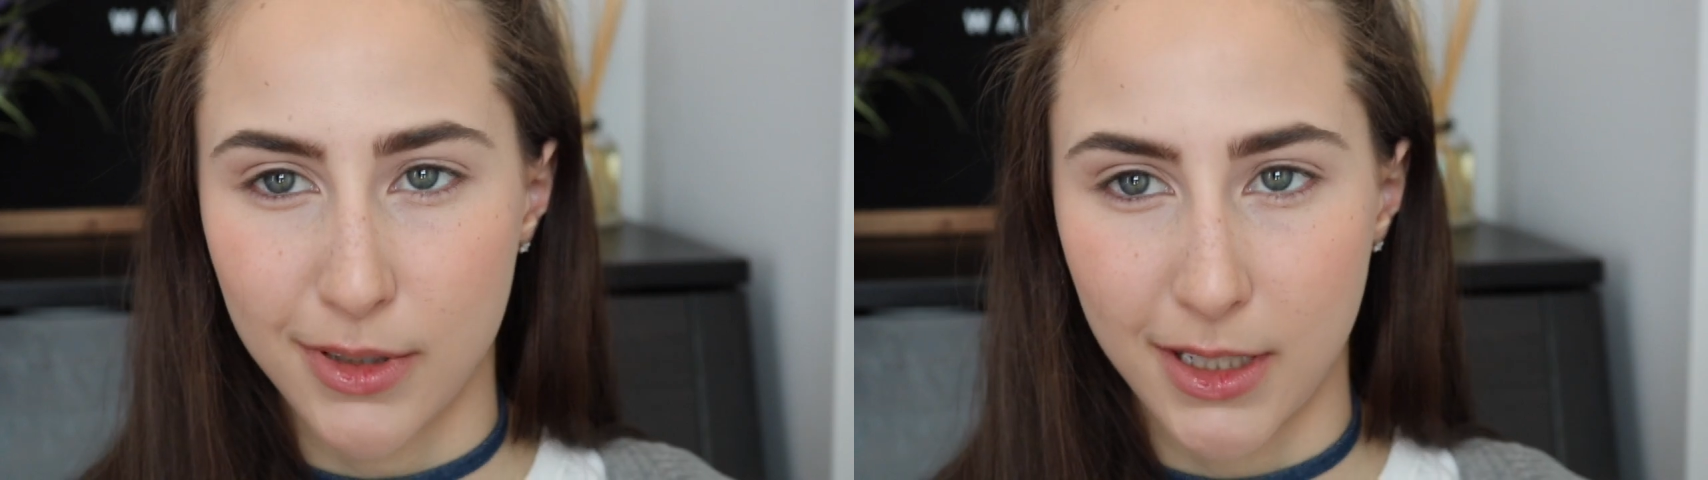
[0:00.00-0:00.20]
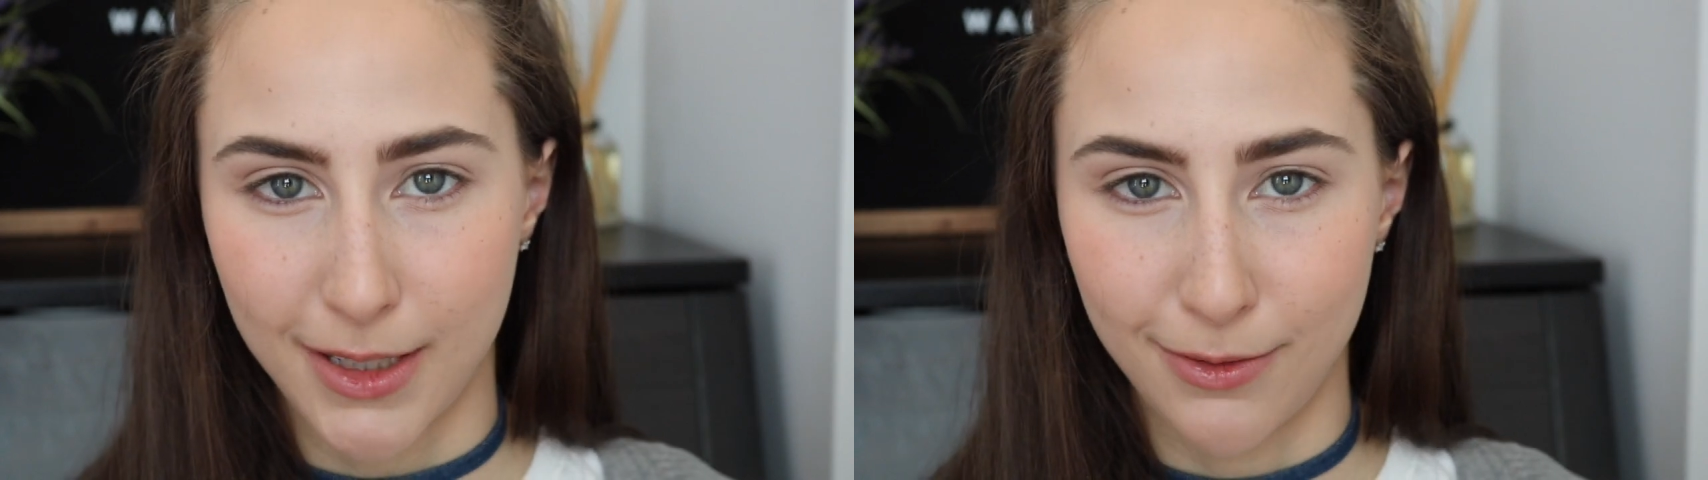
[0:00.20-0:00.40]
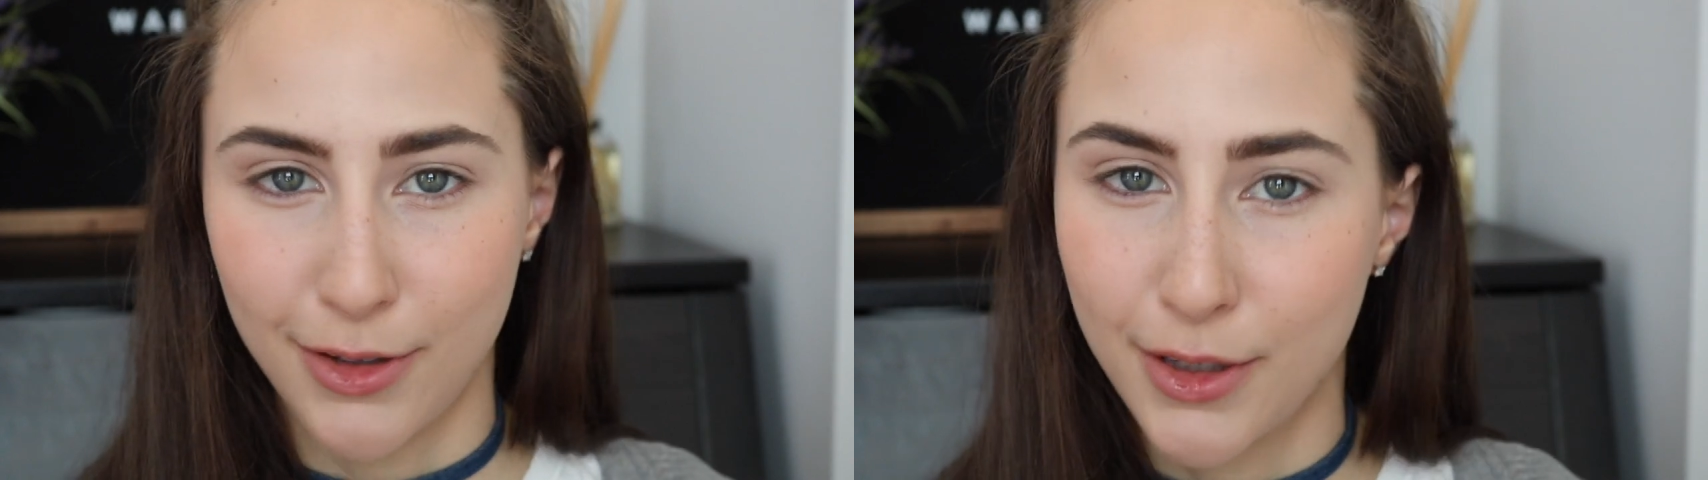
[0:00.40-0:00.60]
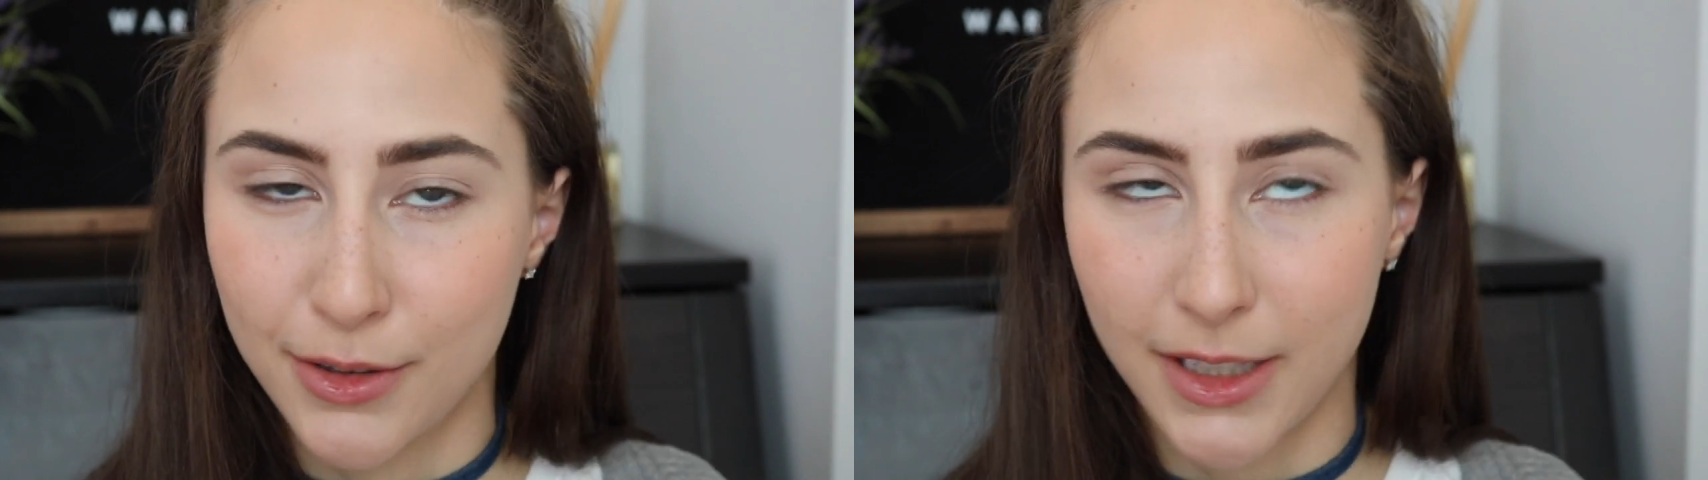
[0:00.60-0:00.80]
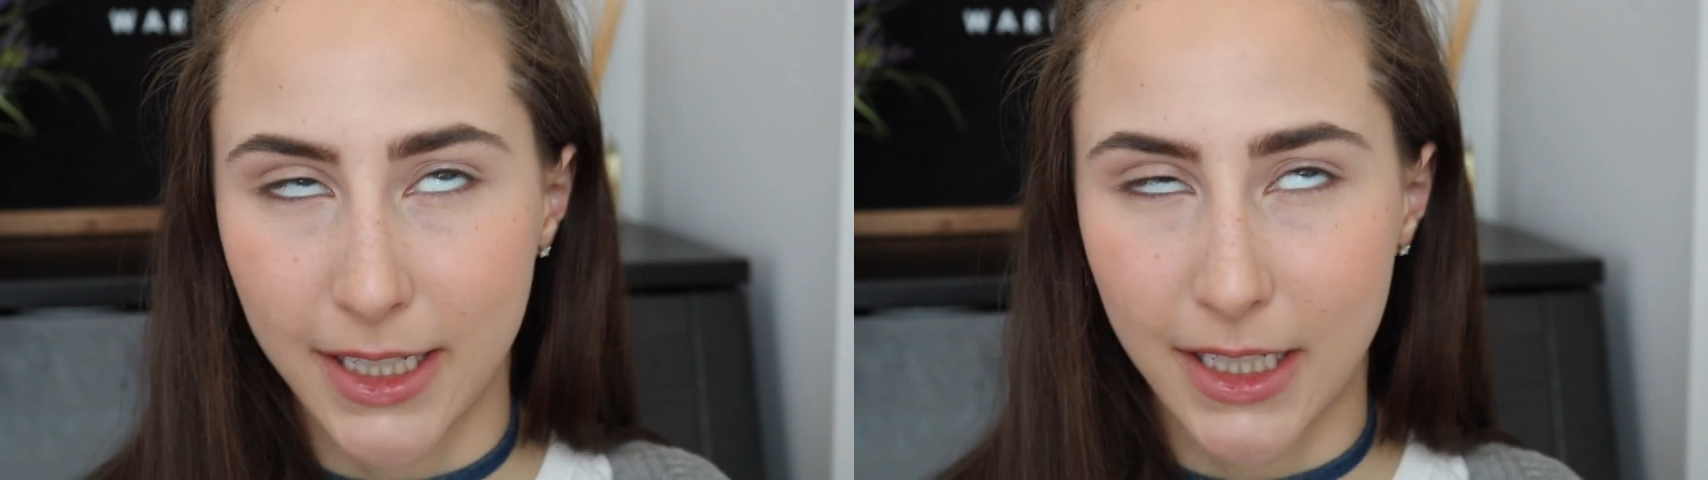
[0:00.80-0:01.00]
to give
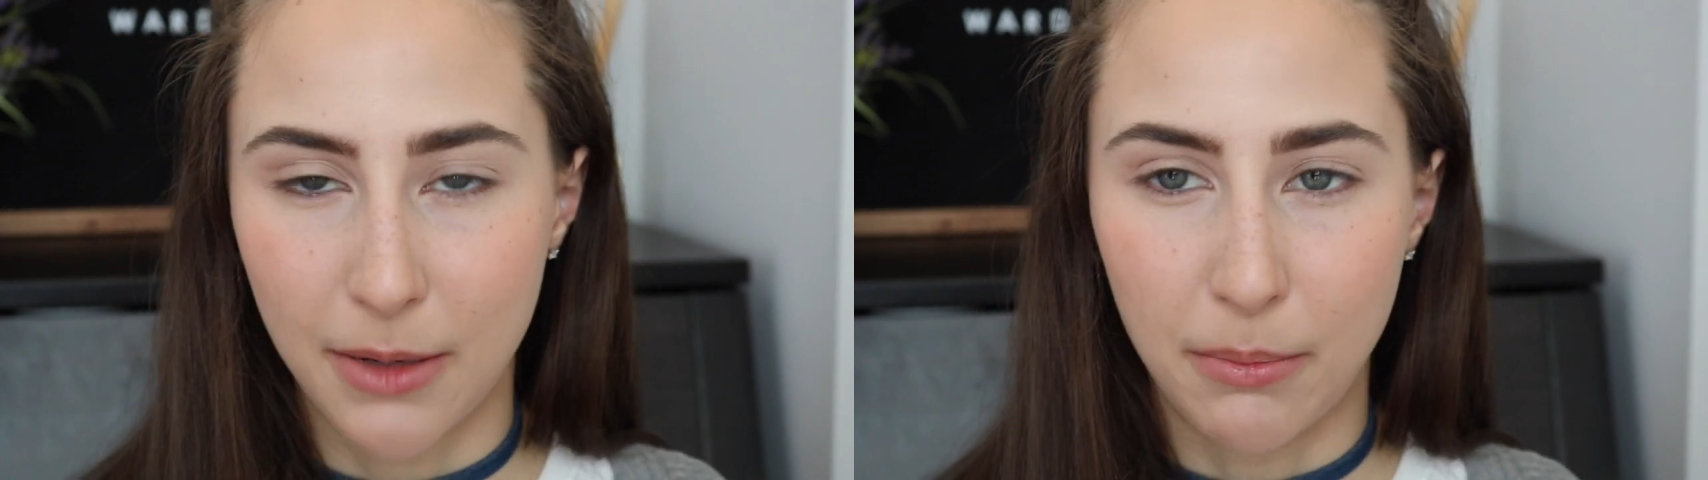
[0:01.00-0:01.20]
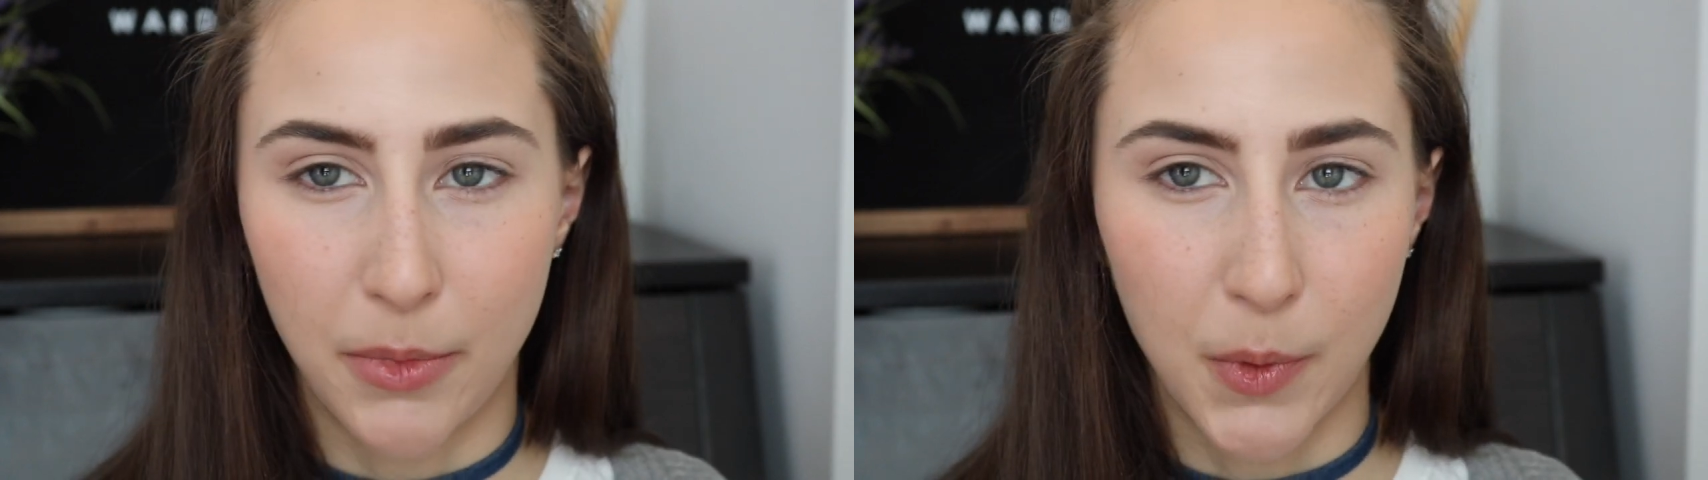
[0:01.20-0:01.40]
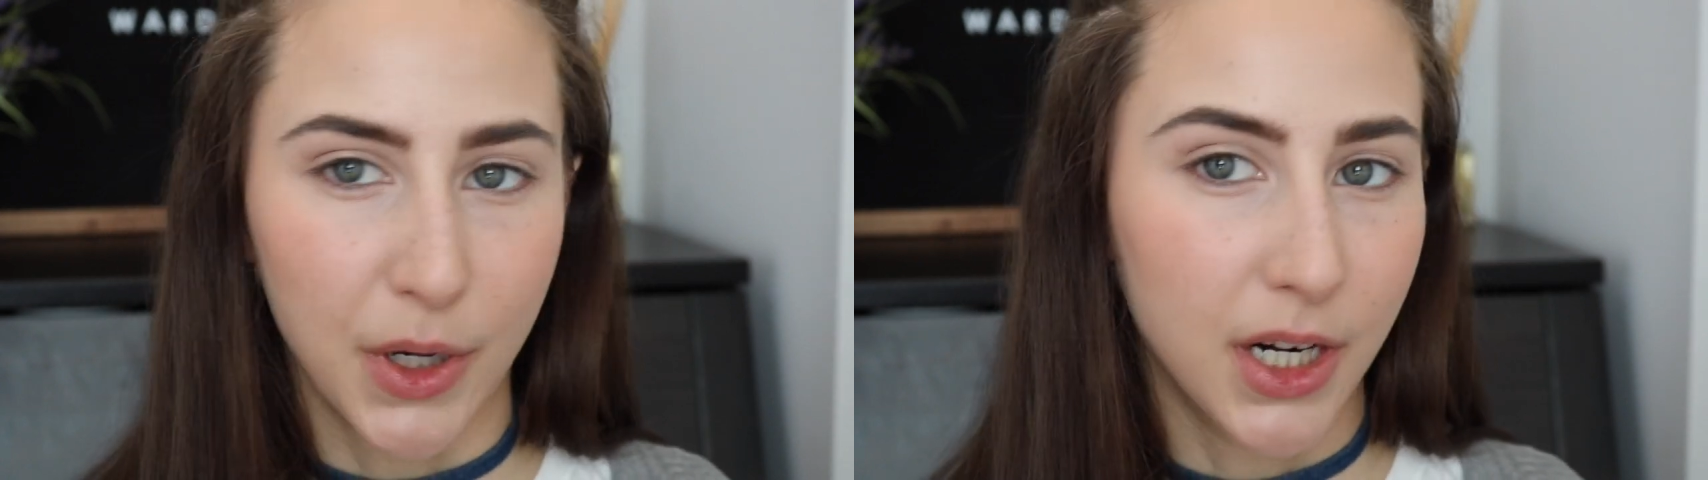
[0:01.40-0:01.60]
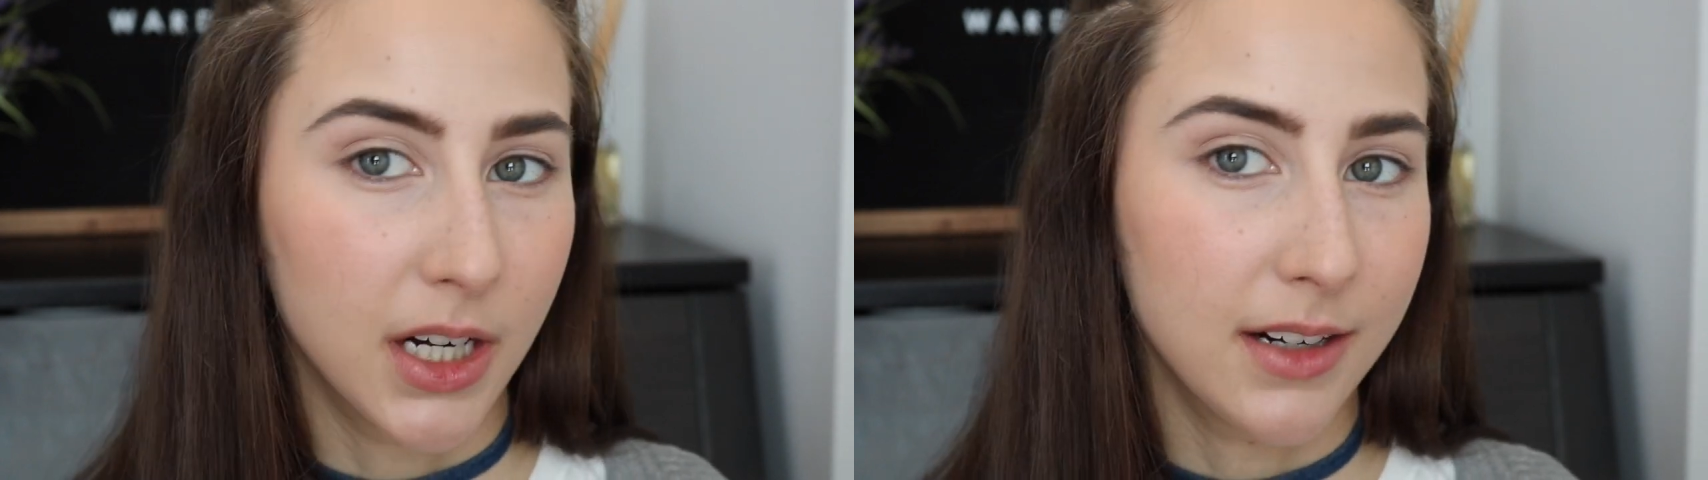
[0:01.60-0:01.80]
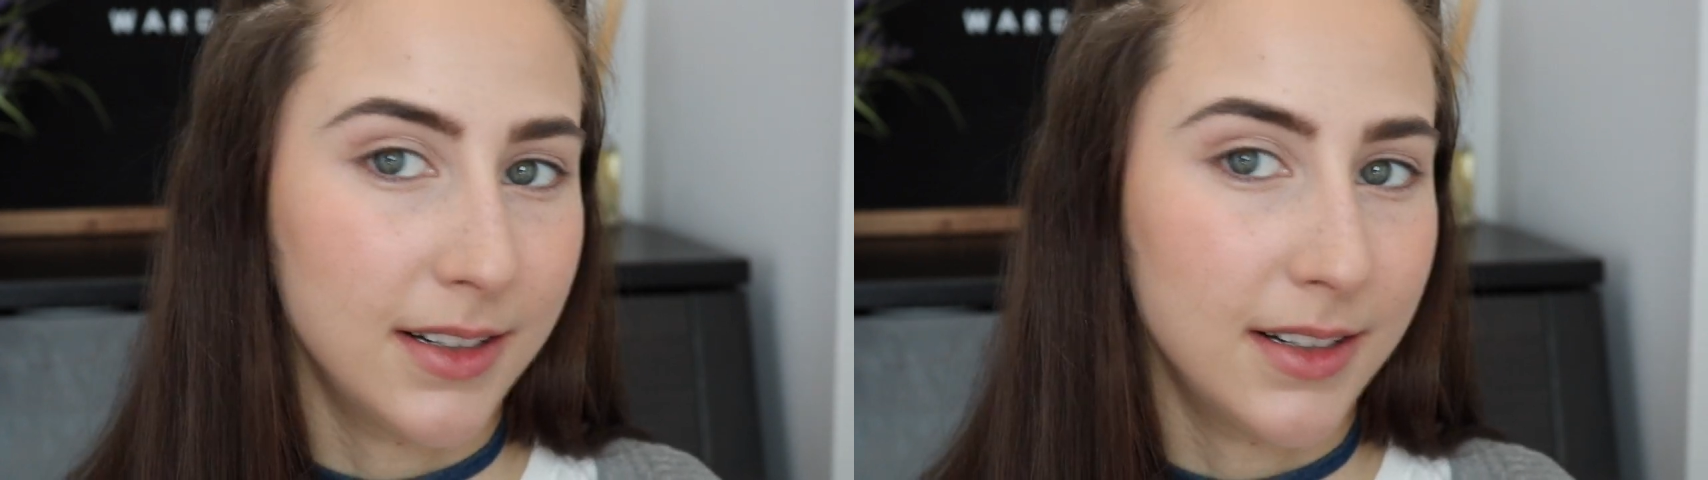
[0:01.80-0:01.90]
you like a more